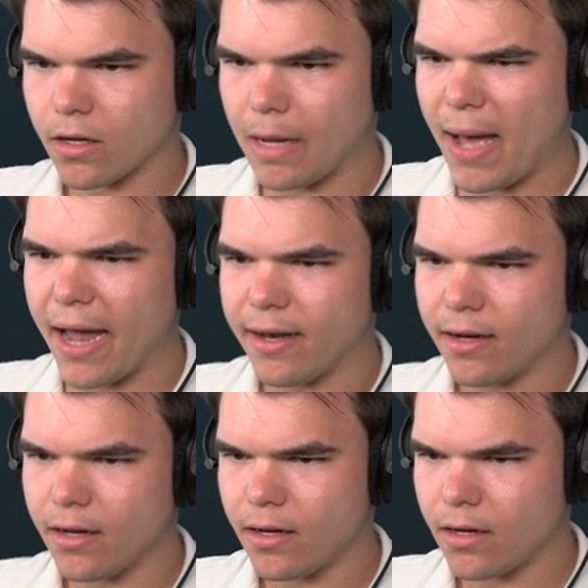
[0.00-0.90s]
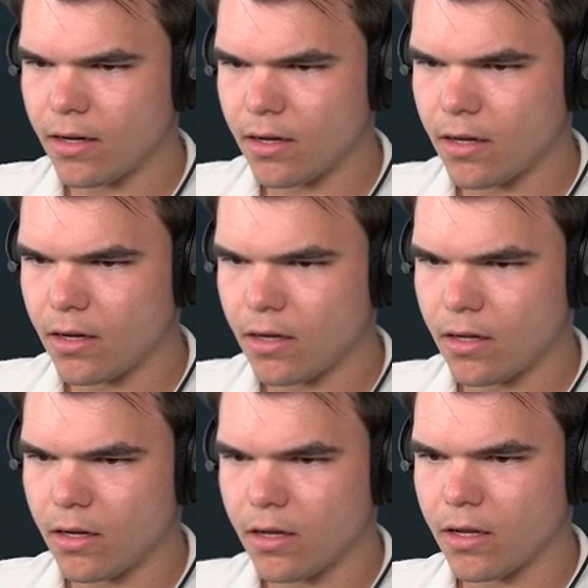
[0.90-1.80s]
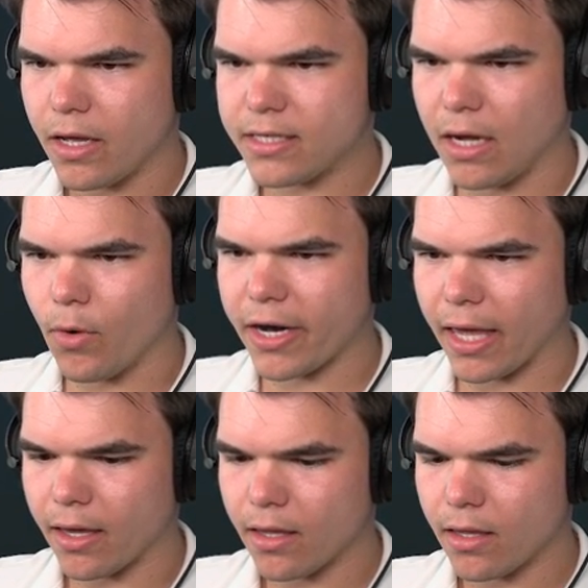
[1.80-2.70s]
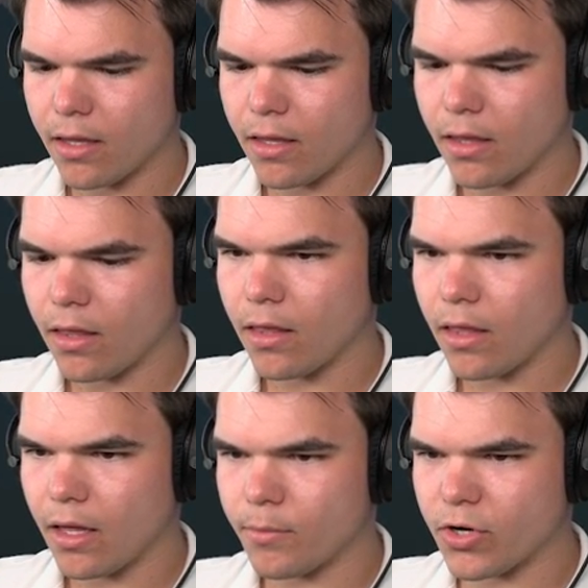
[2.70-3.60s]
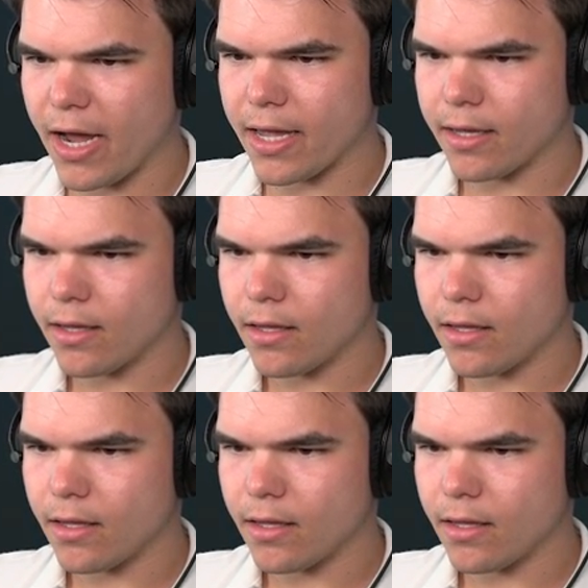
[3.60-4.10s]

Come on! It's not working. I'm trying.